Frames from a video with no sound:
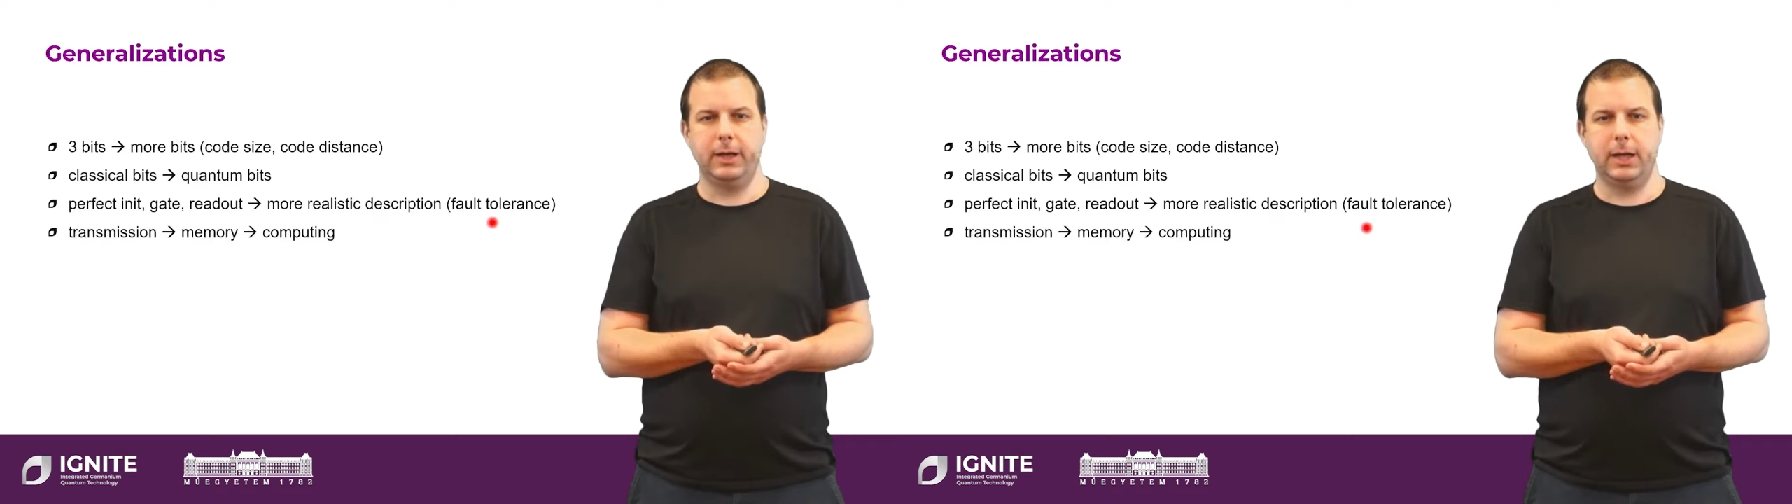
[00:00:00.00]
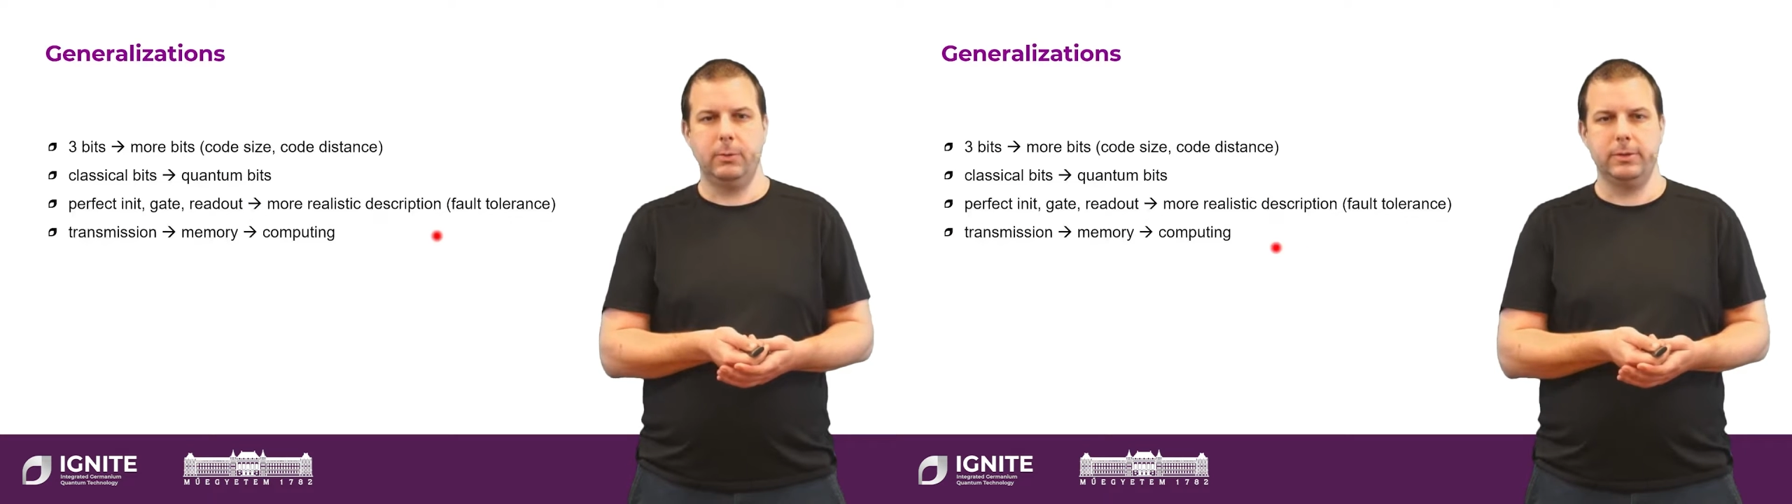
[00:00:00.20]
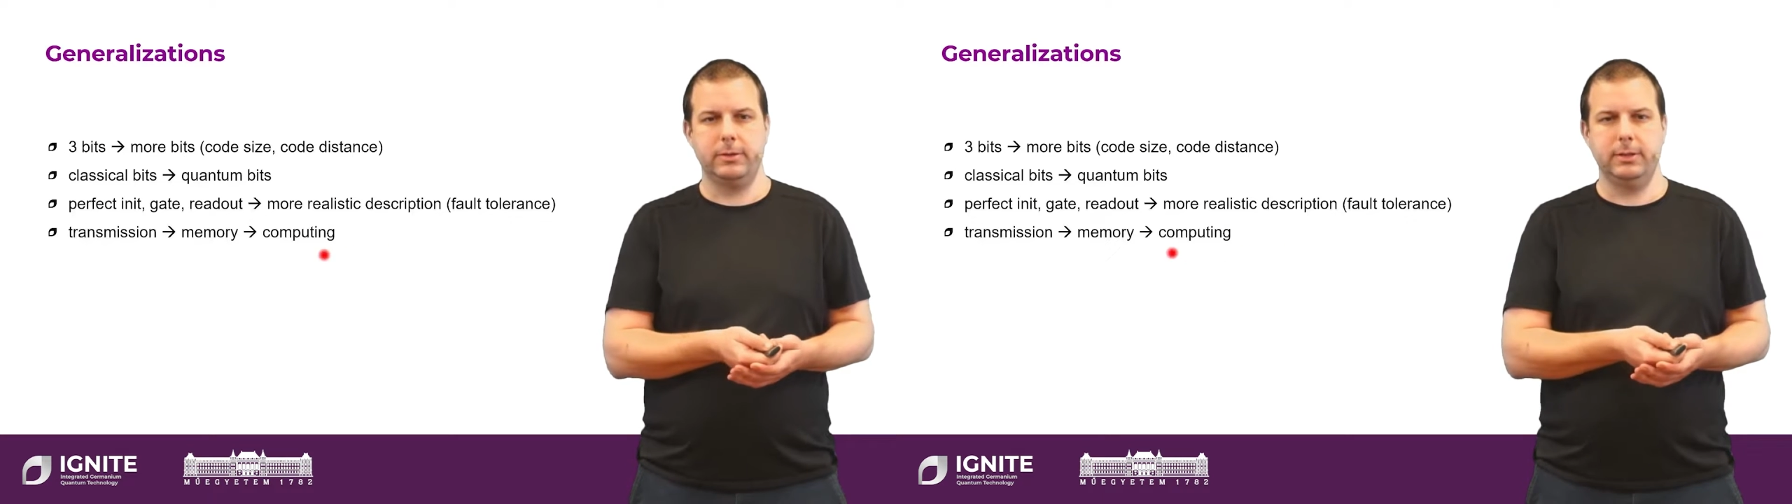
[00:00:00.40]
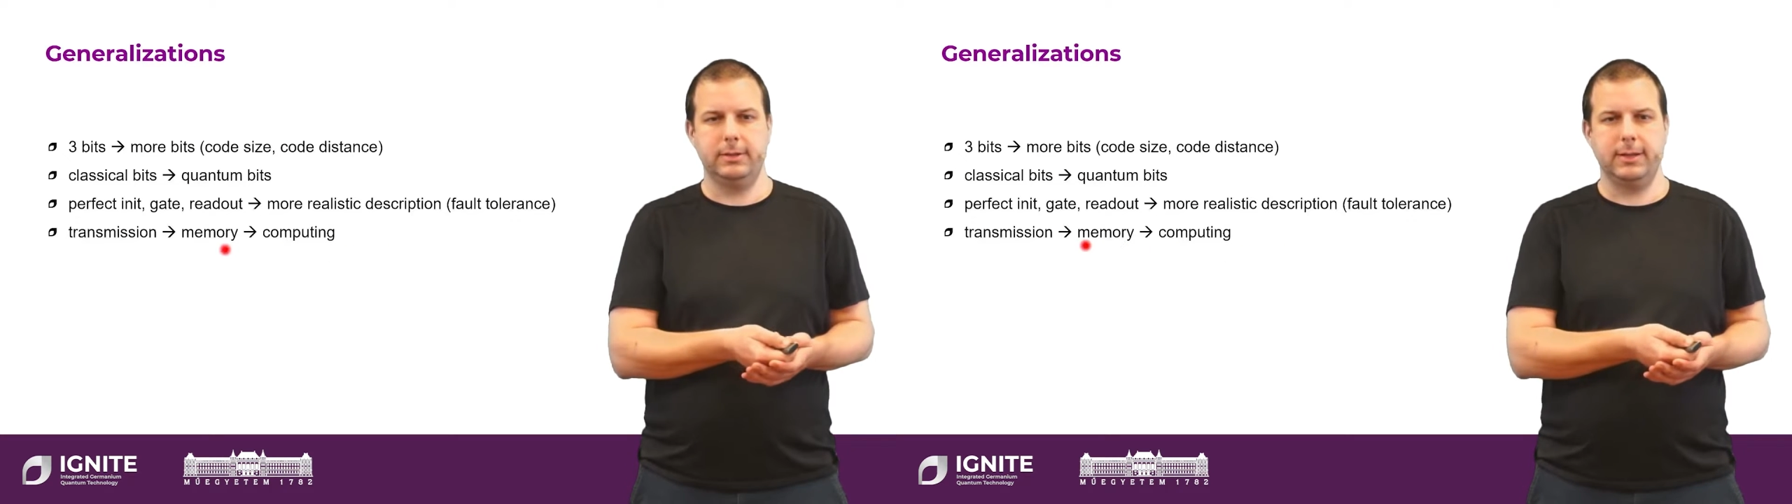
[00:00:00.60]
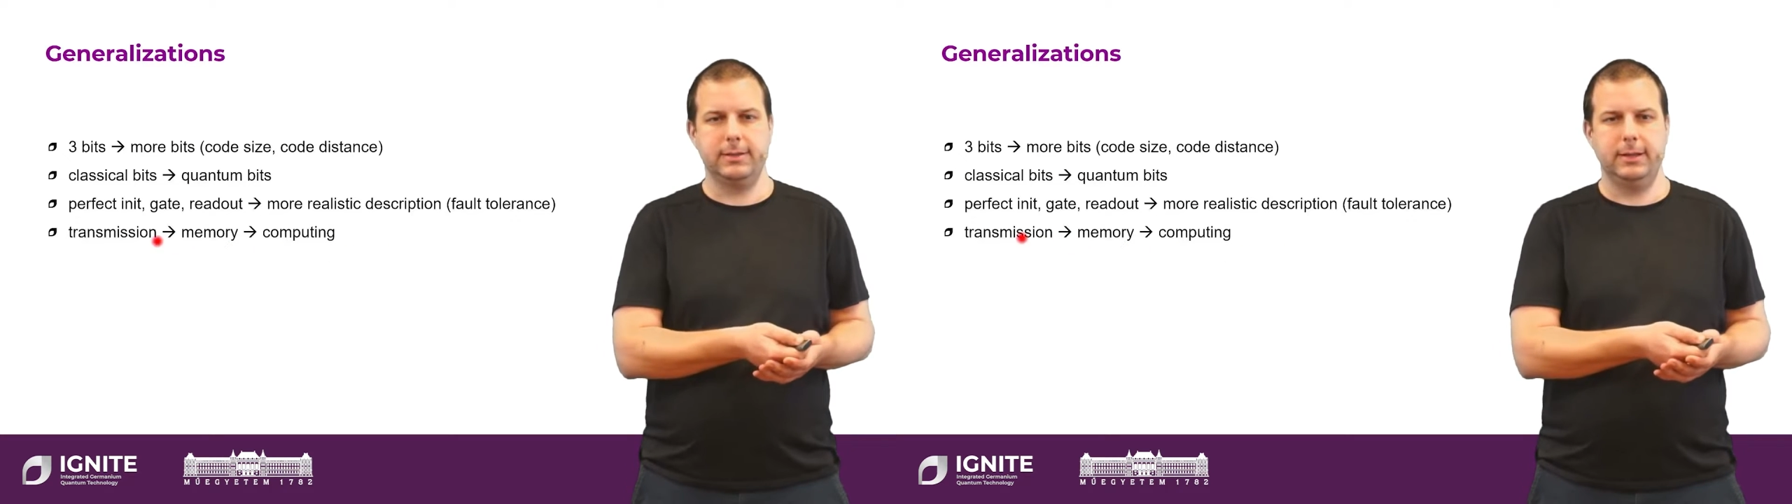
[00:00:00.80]
I was
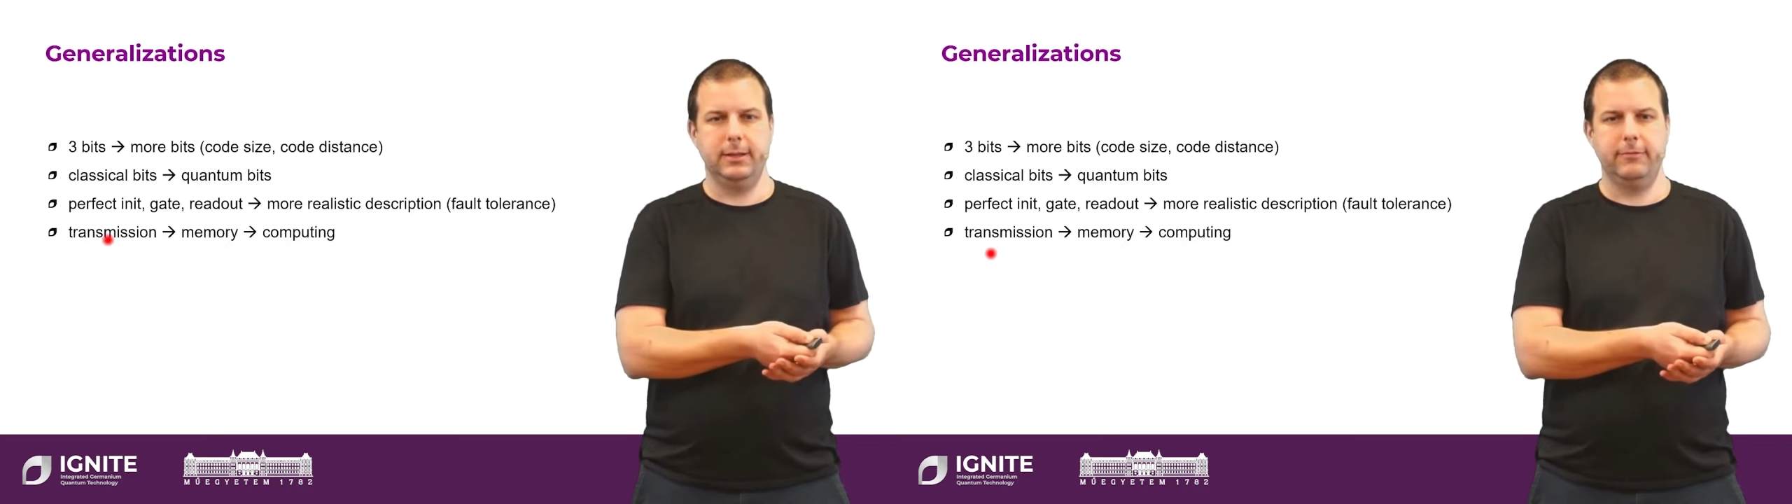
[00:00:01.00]
discussing